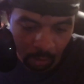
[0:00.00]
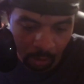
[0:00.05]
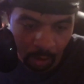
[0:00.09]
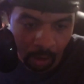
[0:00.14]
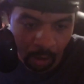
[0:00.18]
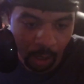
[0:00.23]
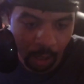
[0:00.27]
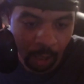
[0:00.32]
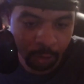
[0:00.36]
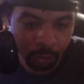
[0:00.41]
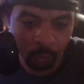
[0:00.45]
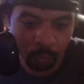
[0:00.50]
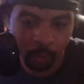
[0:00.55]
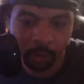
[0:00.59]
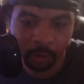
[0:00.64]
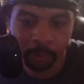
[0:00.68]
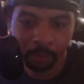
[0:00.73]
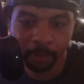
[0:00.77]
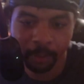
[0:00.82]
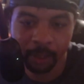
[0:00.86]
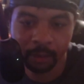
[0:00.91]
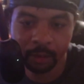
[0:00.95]
just wanted to
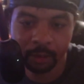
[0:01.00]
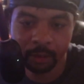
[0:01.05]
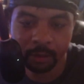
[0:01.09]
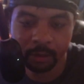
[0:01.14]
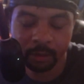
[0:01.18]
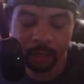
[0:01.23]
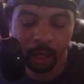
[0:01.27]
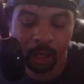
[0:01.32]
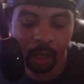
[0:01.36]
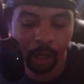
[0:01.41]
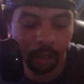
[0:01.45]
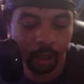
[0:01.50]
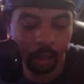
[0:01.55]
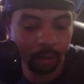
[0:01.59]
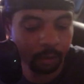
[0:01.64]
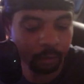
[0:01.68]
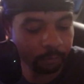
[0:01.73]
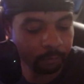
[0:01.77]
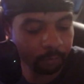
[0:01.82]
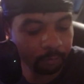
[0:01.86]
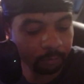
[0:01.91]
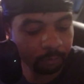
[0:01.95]
make this
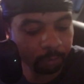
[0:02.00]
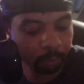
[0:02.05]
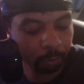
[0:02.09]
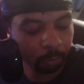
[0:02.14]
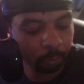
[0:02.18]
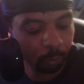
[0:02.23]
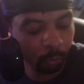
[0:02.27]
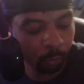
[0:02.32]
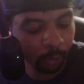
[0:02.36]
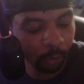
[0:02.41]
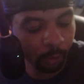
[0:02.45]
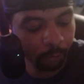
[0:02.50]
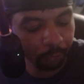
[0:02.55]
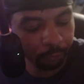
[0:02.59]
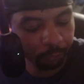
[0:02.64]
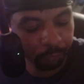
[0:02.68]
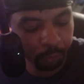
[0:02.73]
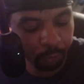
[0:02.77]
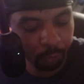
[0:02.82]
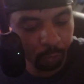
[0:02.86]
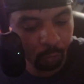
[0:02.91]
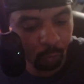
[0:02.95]
quick
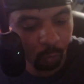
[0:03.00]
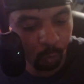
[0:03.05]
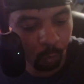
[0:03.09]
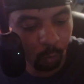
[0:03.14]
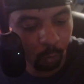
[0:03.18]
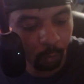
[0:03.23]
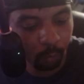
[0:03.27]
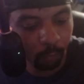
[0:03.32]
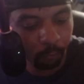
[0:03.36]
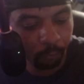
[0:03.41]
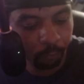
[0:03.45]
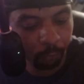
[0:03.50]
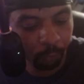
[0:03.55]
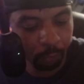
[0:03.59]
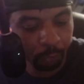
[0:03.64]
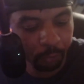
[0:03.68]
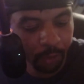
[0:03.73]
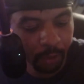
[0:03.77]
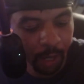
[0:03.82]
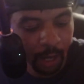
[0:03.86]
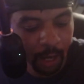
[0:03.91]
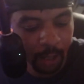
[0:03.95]
review for you
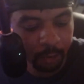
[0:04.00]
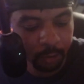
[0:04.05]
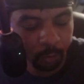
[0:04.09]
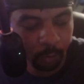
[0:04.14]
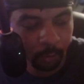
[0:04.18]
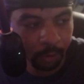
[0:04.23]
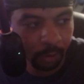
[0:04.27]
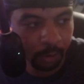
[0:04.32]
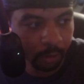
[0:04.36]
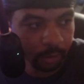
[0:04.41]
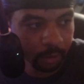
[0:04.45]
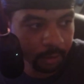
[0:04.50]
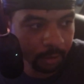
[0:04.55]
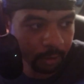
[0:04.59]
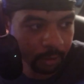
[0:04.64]
guys with this.